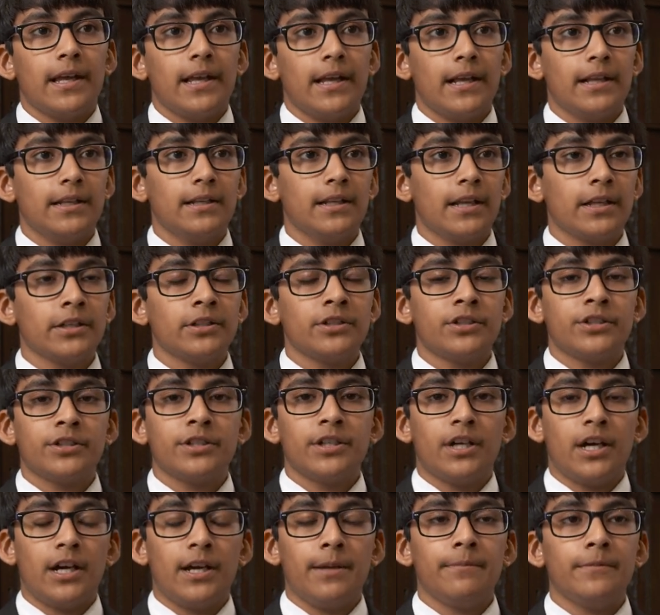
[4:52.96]
At
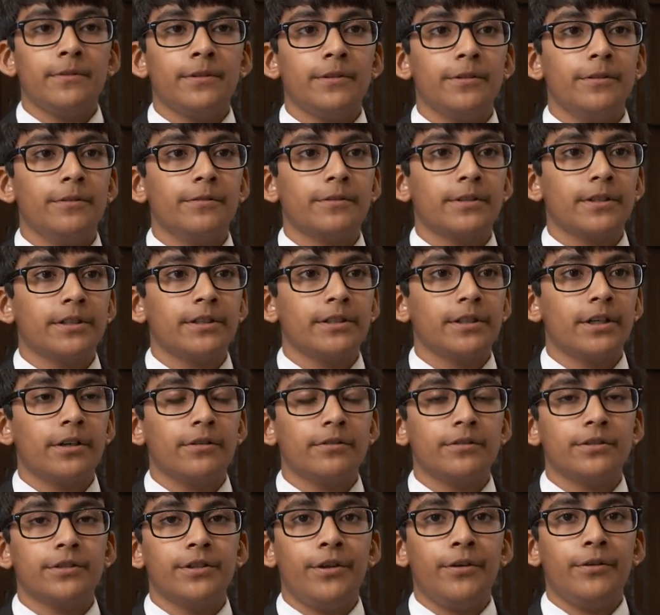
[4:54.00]
lunchtime you can
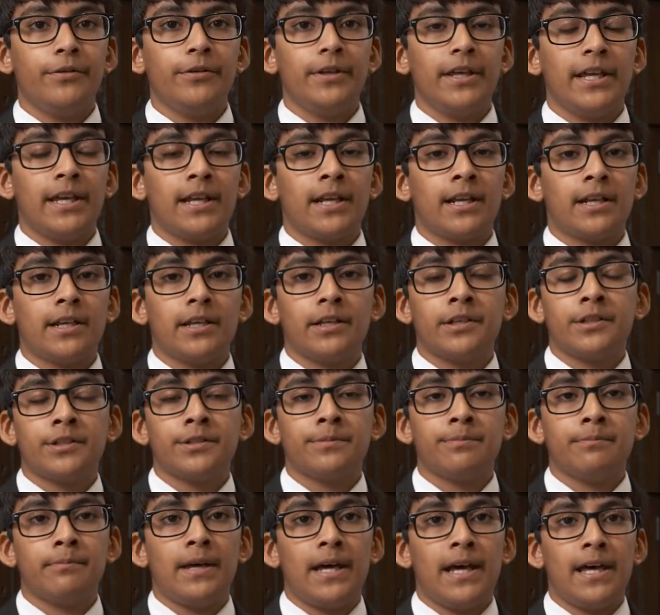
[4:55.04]
go to
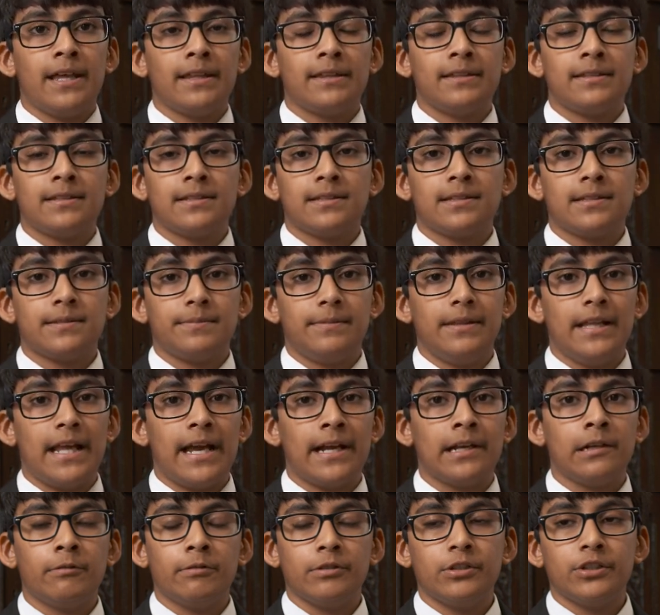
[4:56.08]
English, maths,
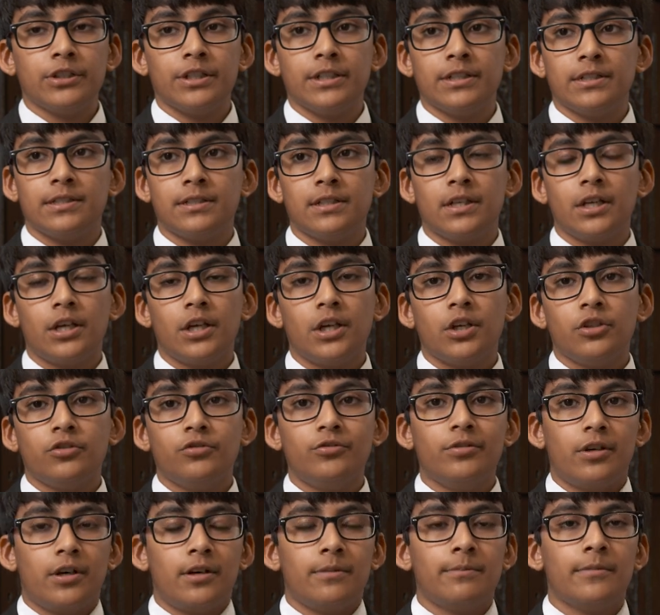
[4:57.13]
languages,
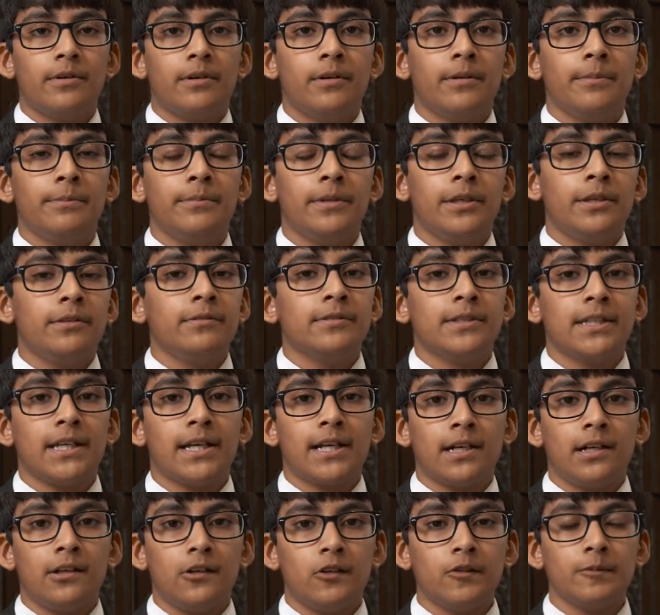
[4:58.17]
drama and
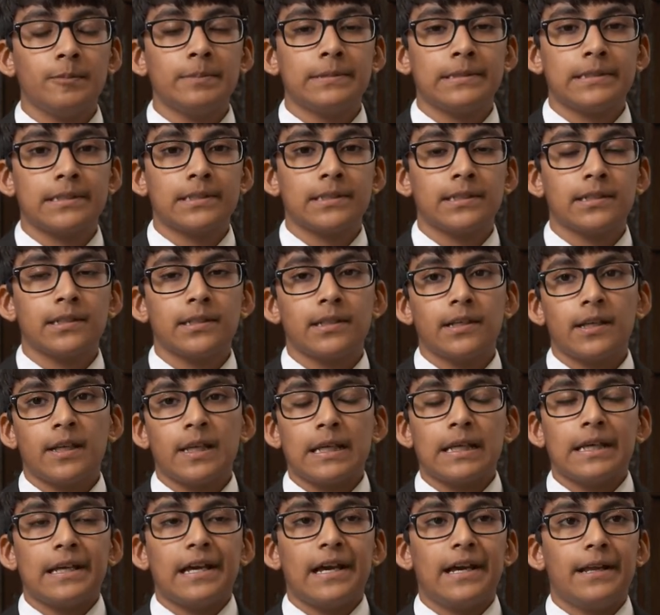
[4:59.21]
music clubs.
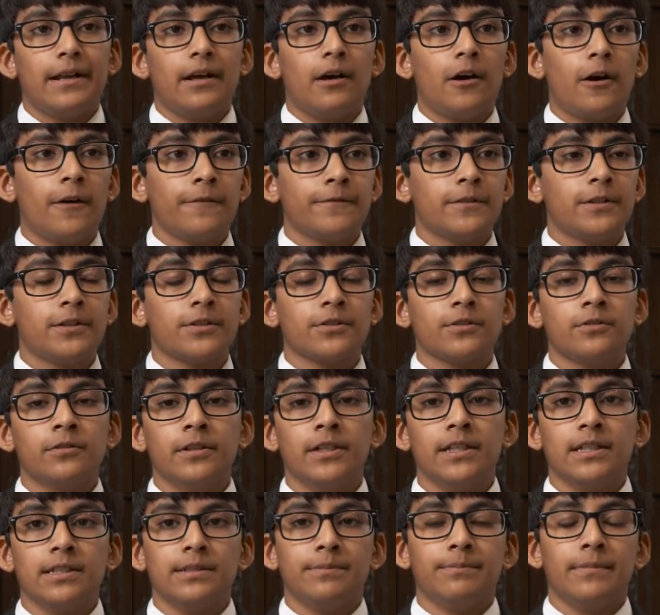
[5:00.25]
Uh, after school
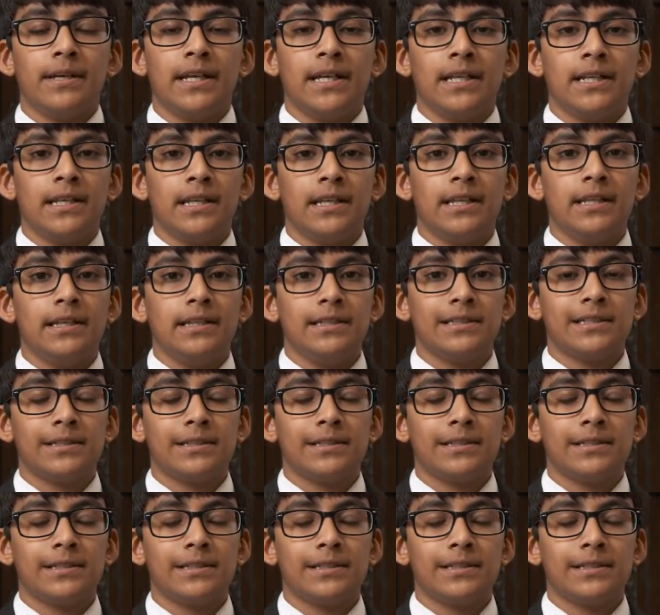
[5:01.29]
it is mainly